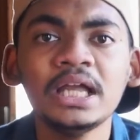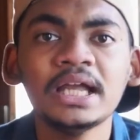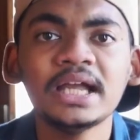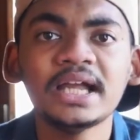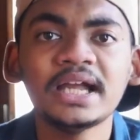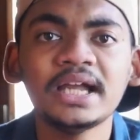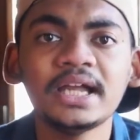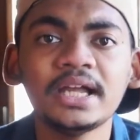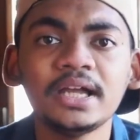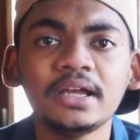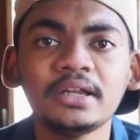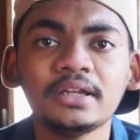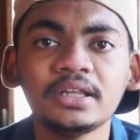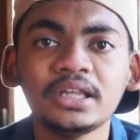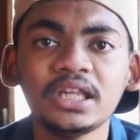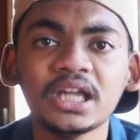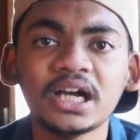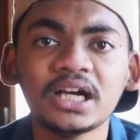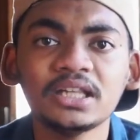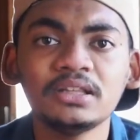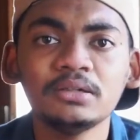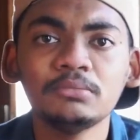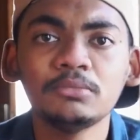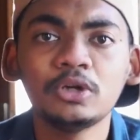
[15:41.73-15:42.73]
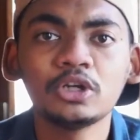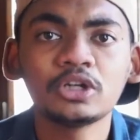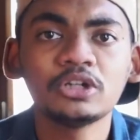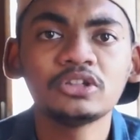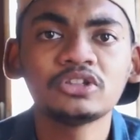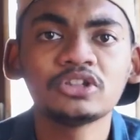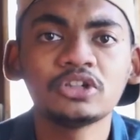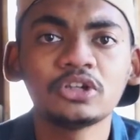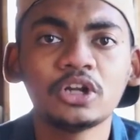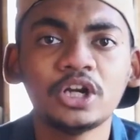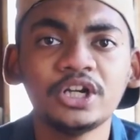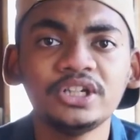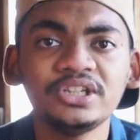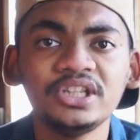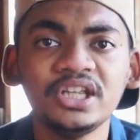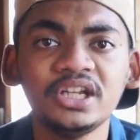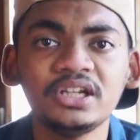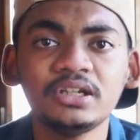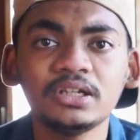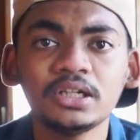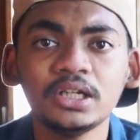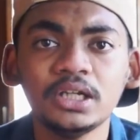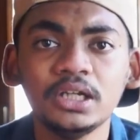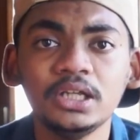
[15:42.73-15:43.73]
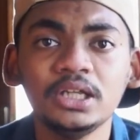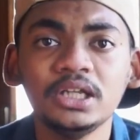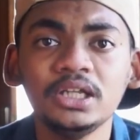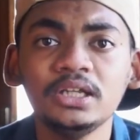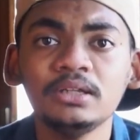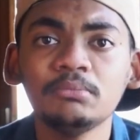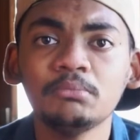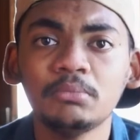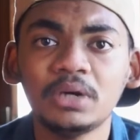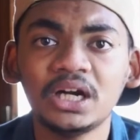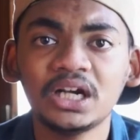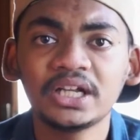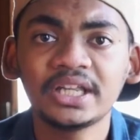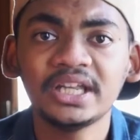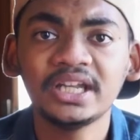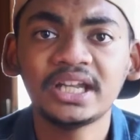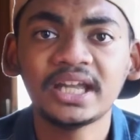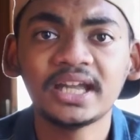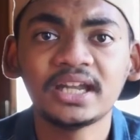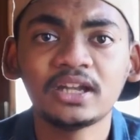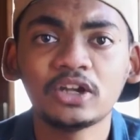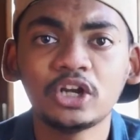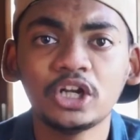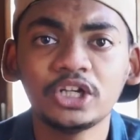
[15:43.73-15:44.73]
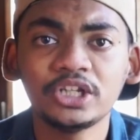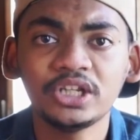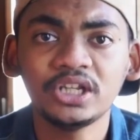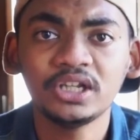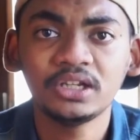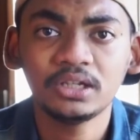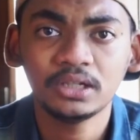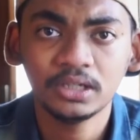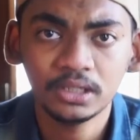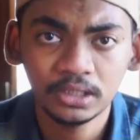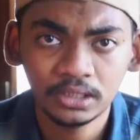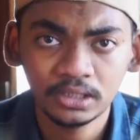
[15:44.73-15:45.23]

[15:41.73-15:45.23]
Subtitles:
and the other models are not yet in market and not yet,